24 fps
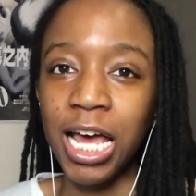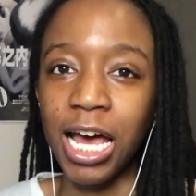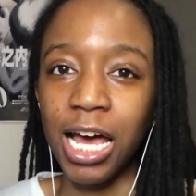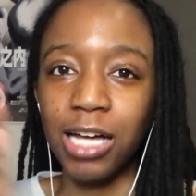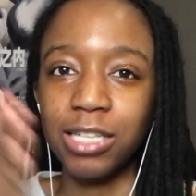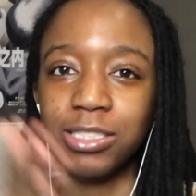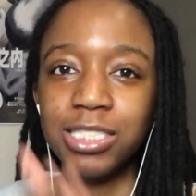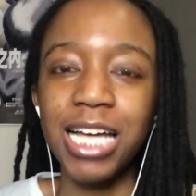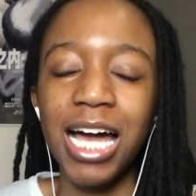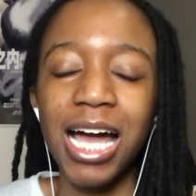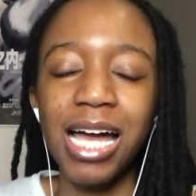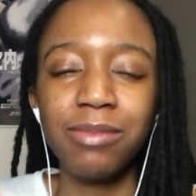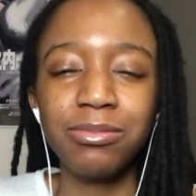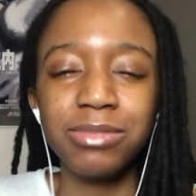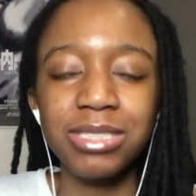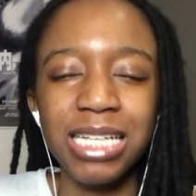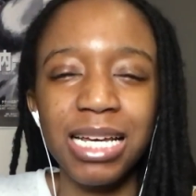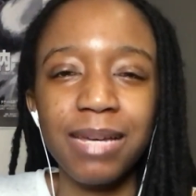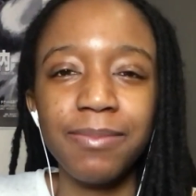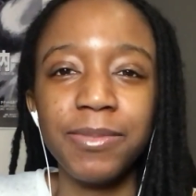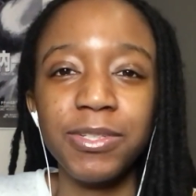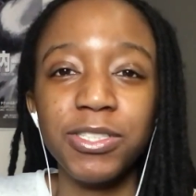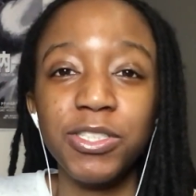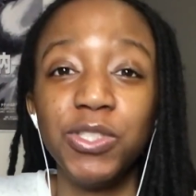I'll
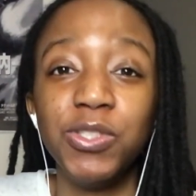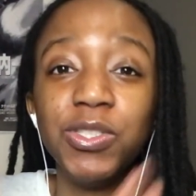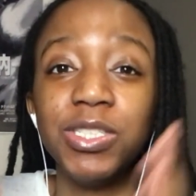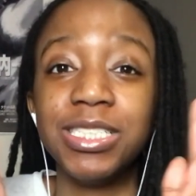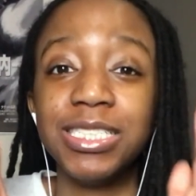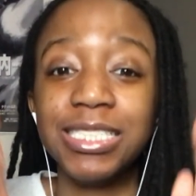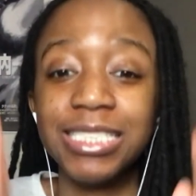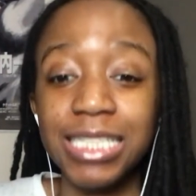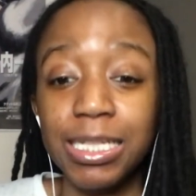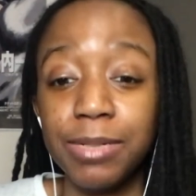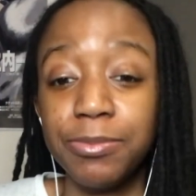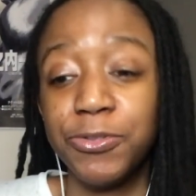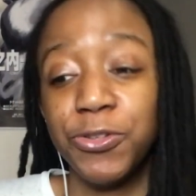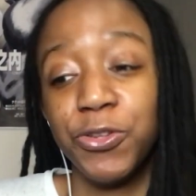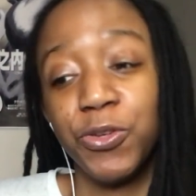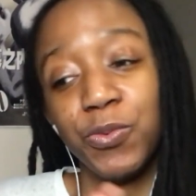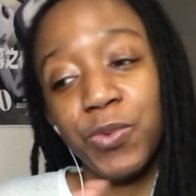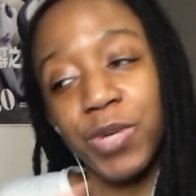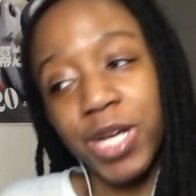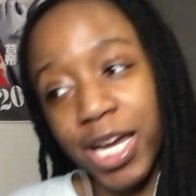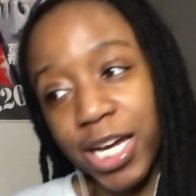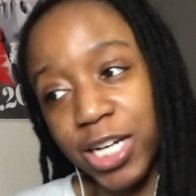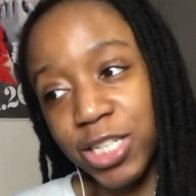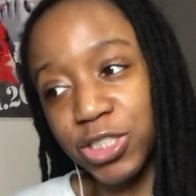timestamp it so you can skip to the
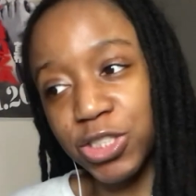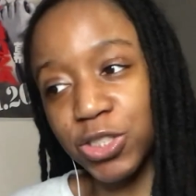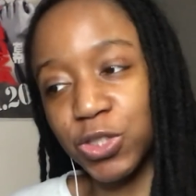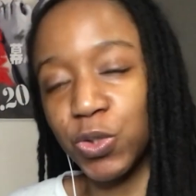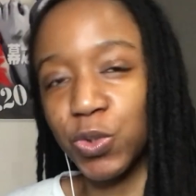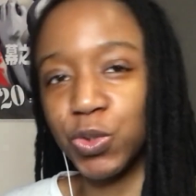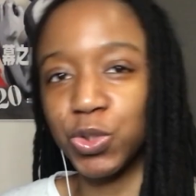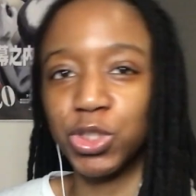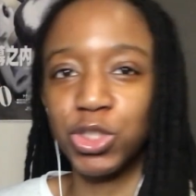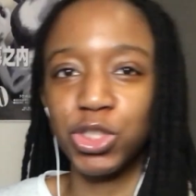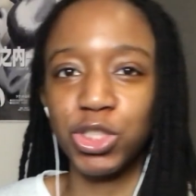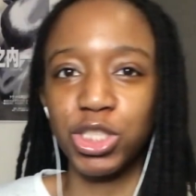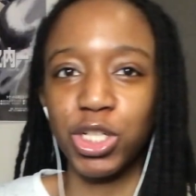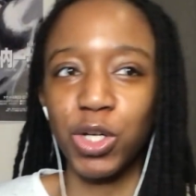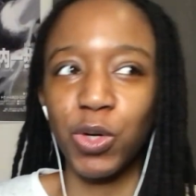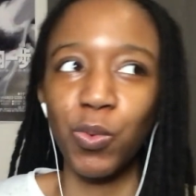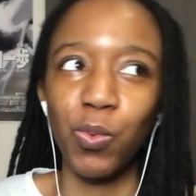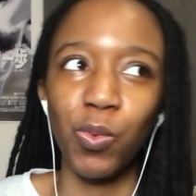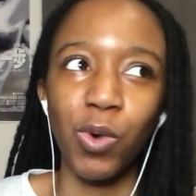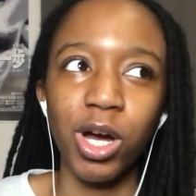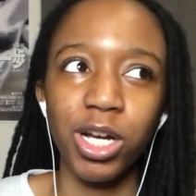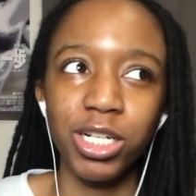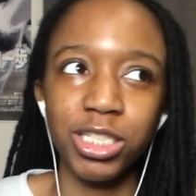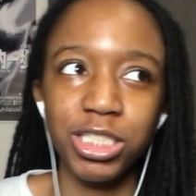reaction or just like
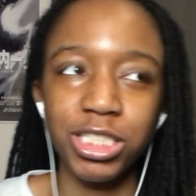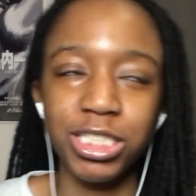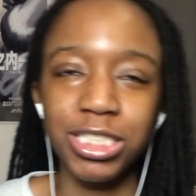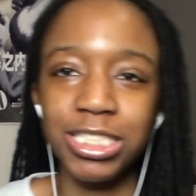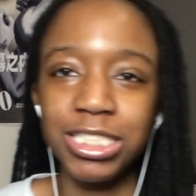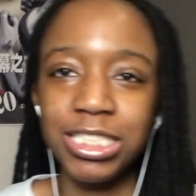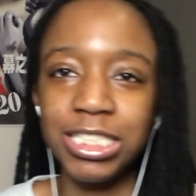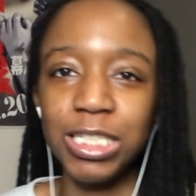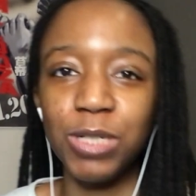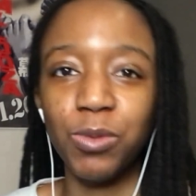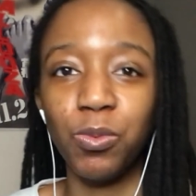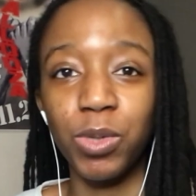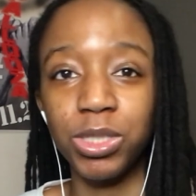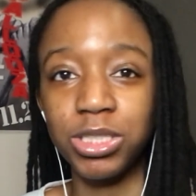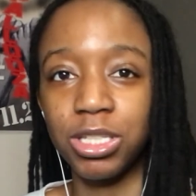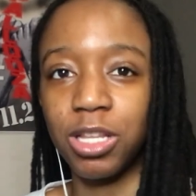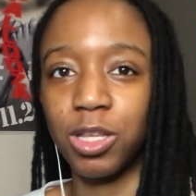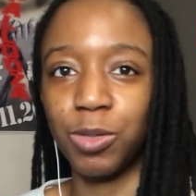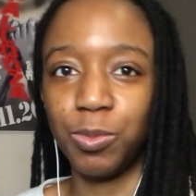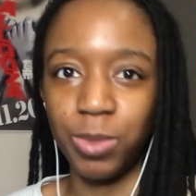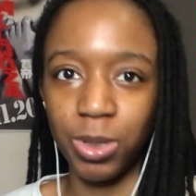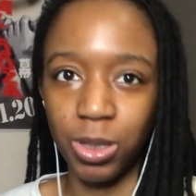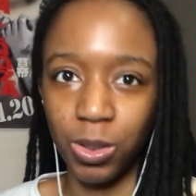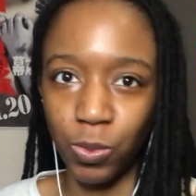watch and see what's on
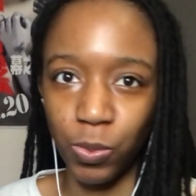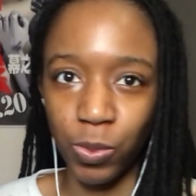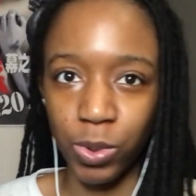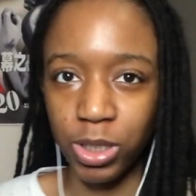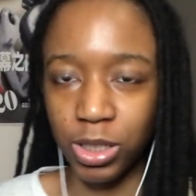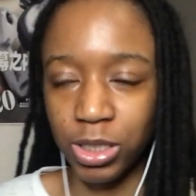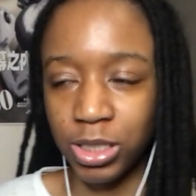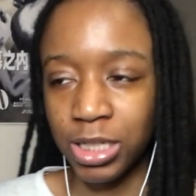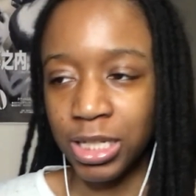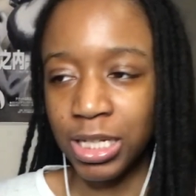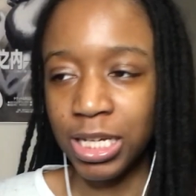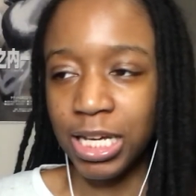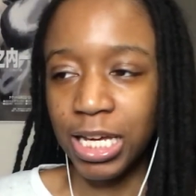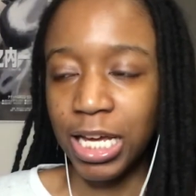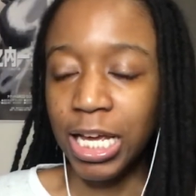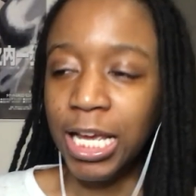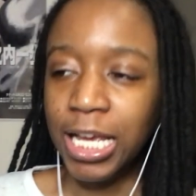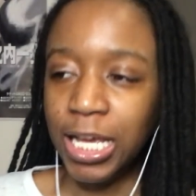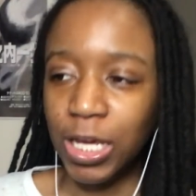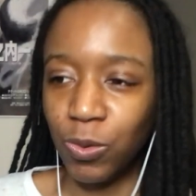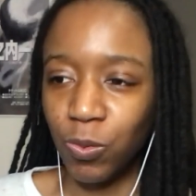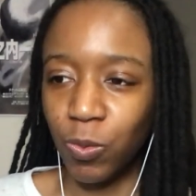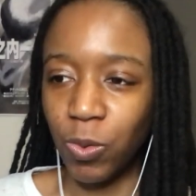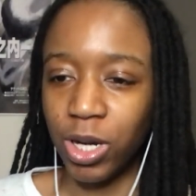the pick wheel
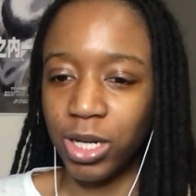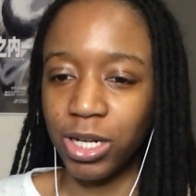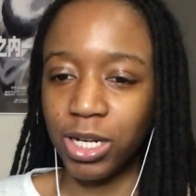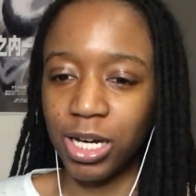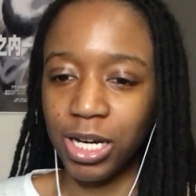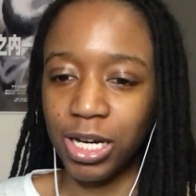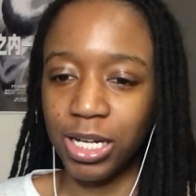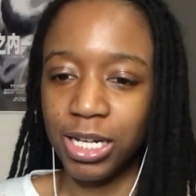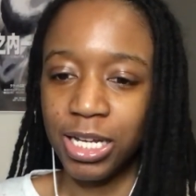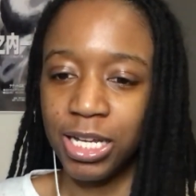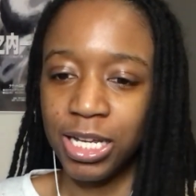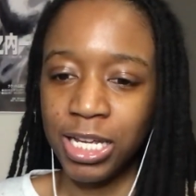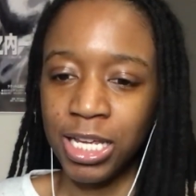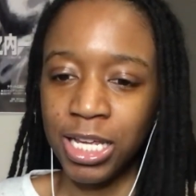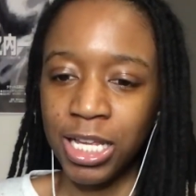and whatnot.